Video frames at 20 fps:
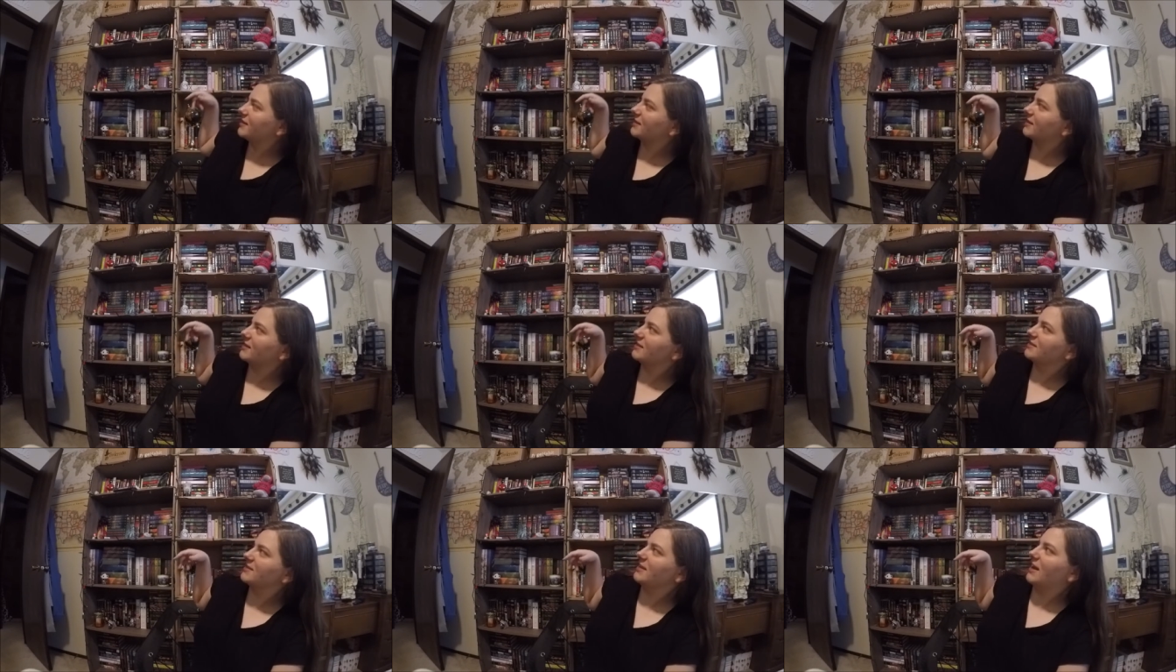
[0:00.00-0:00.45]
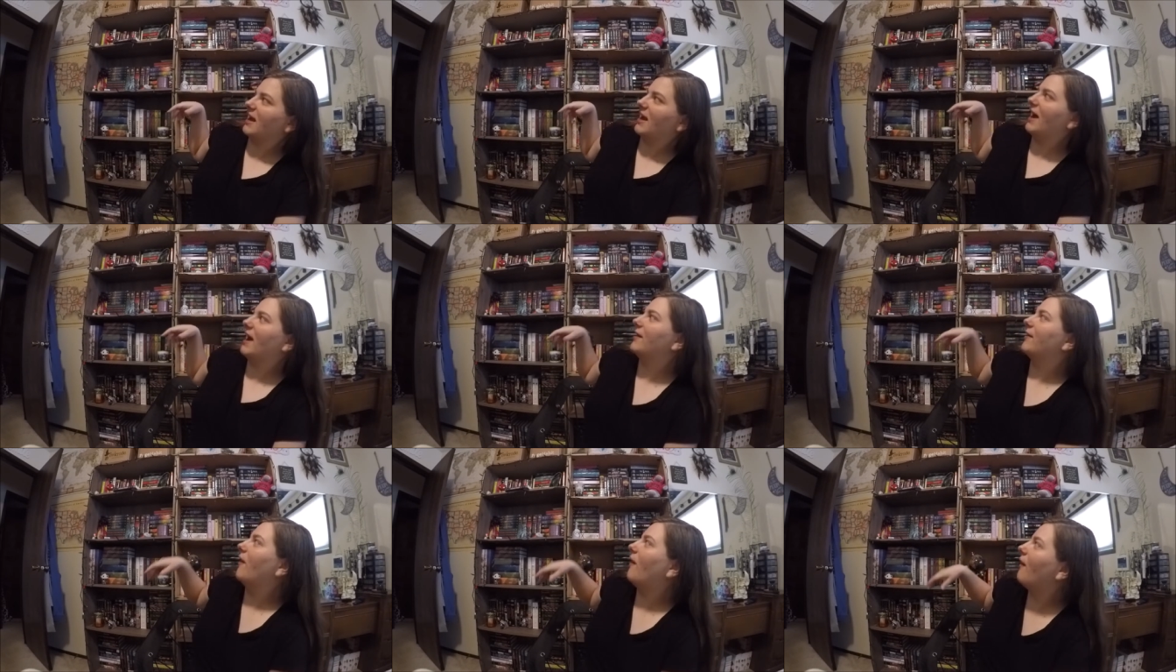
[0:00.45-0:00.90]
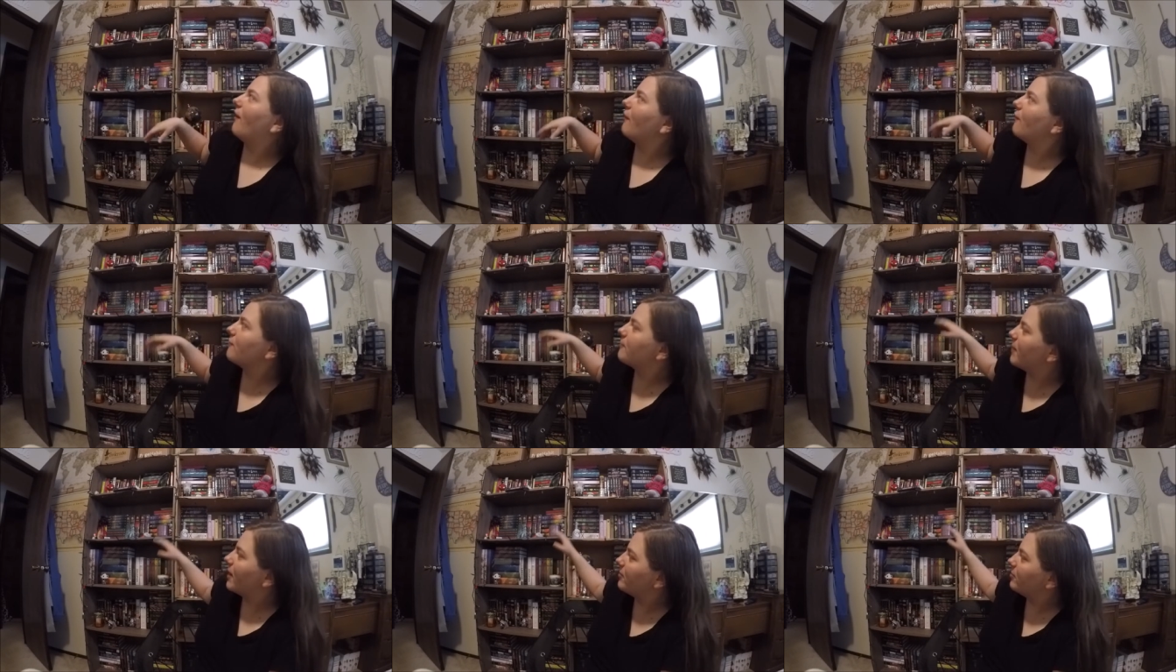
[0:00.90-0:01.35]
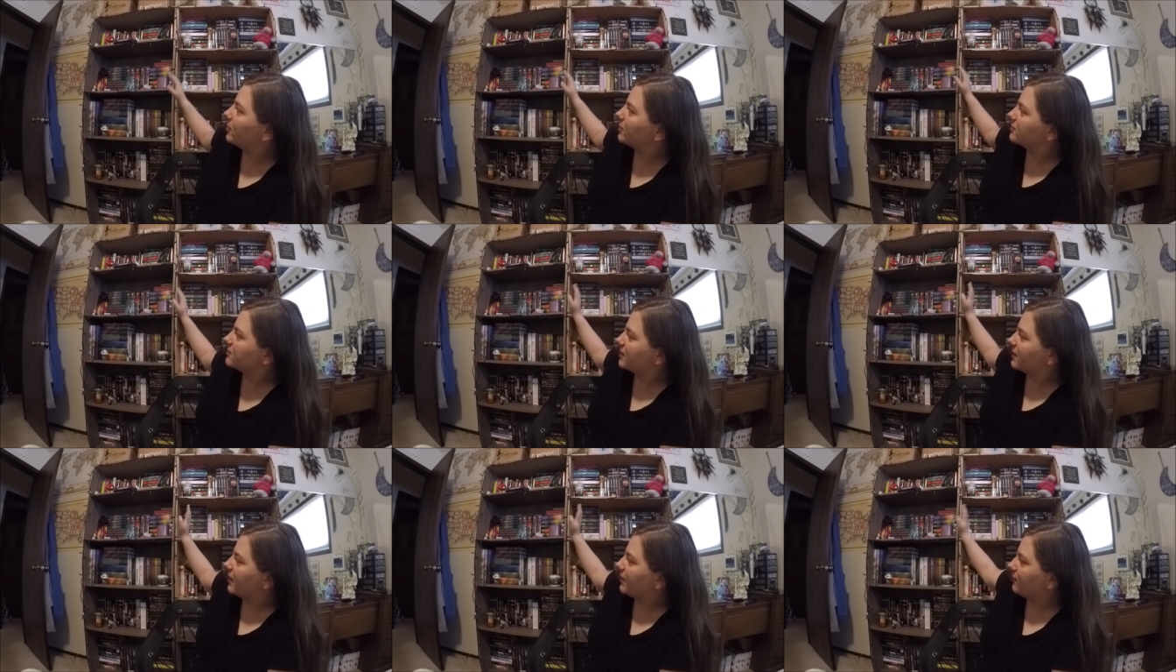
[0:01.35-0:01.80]
like this, I had all of my
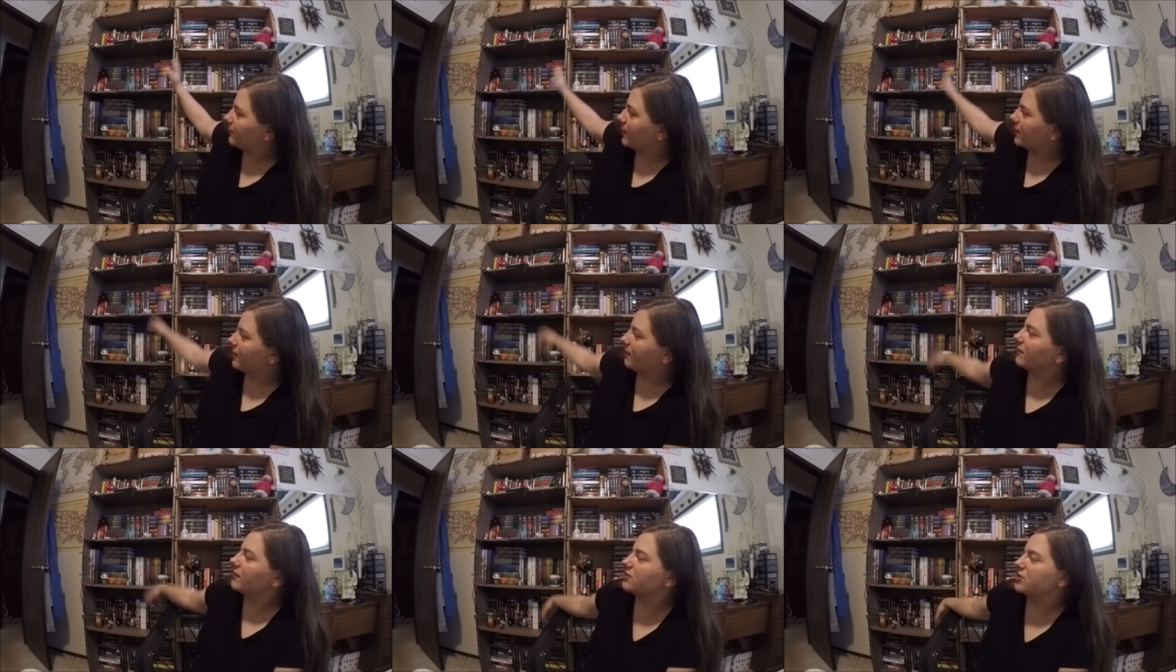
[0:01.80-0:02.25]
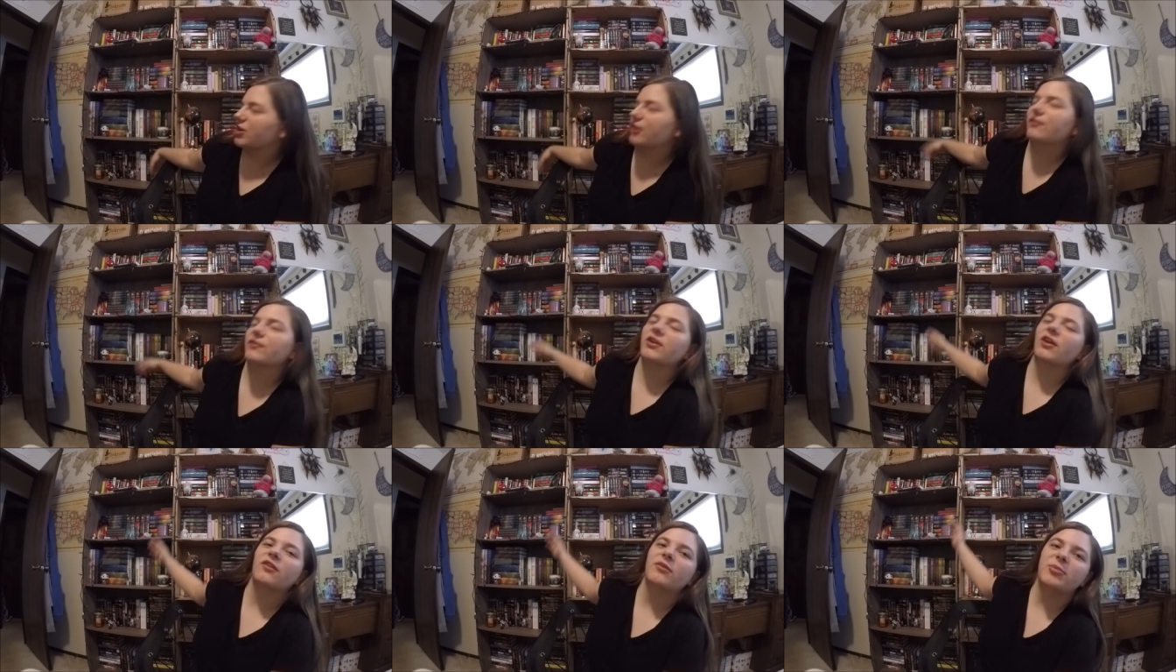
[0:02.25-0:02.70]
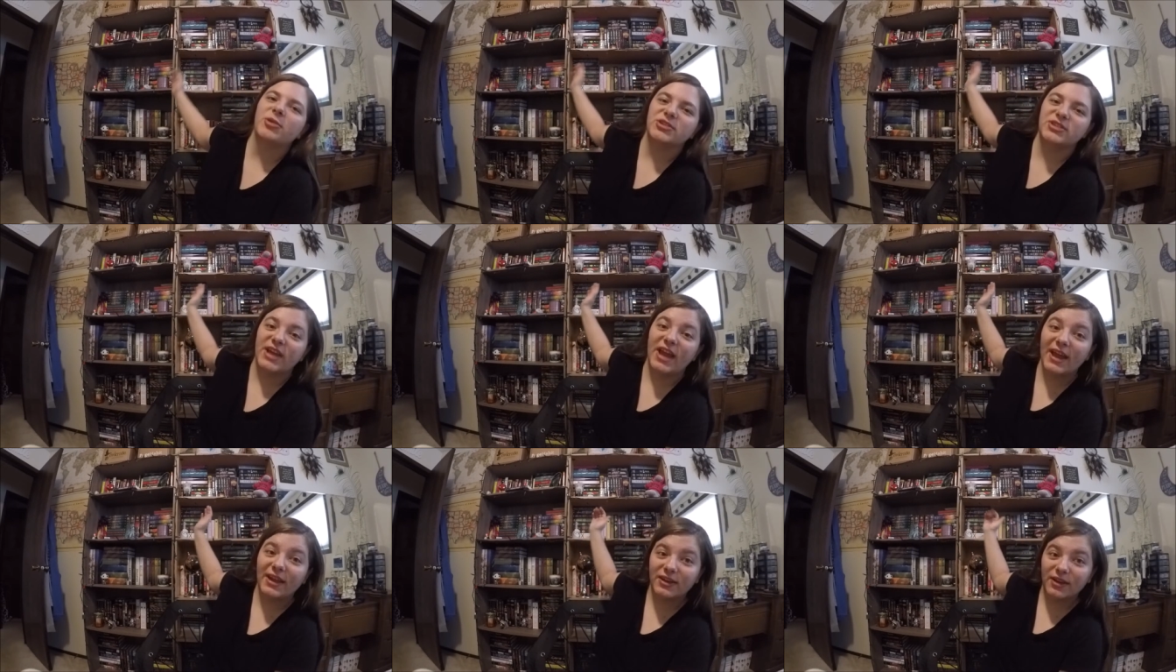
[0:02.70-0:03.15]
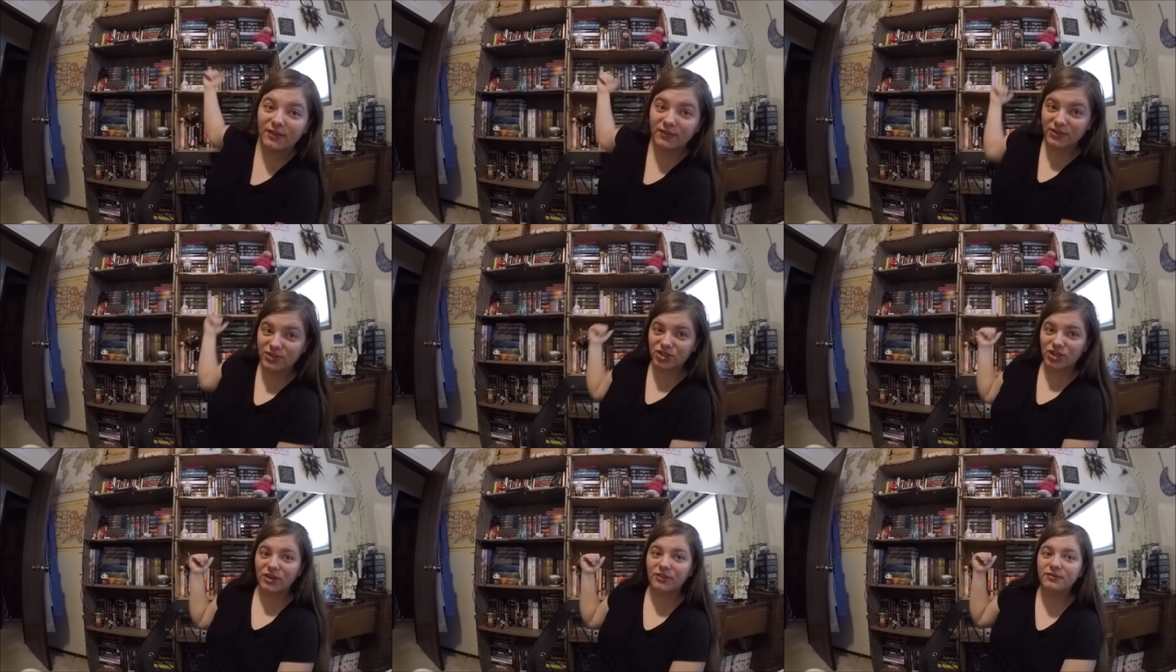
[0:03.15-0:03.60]
books that I'd read on the shelf and all the books I hadn't on
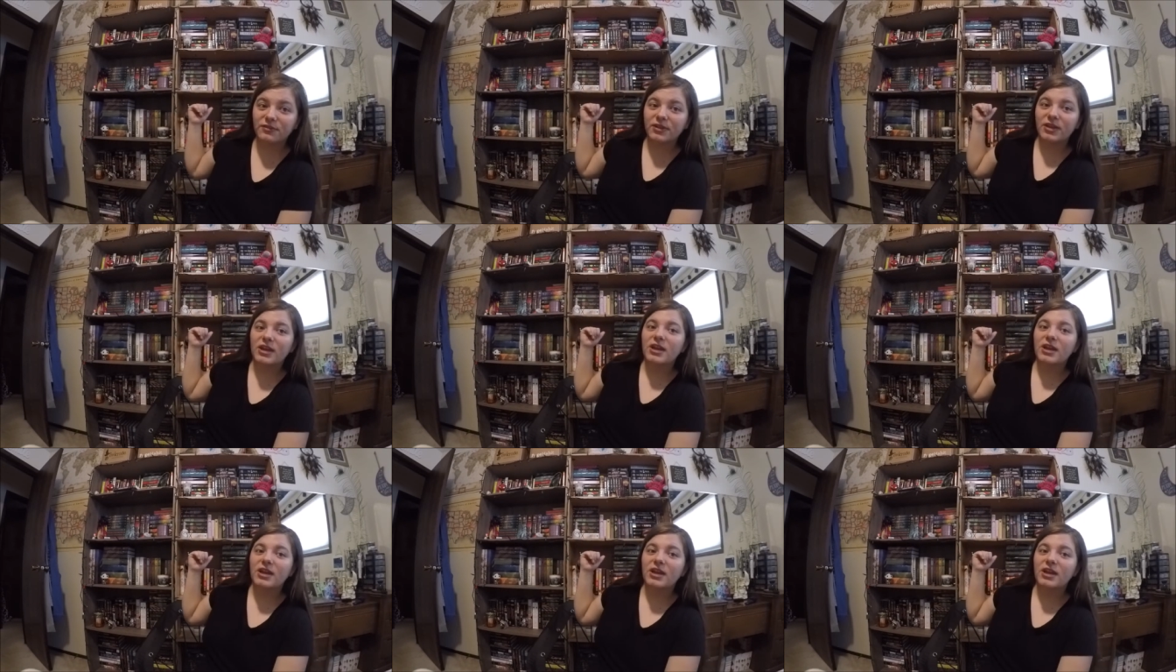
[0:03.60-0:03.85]
the shelf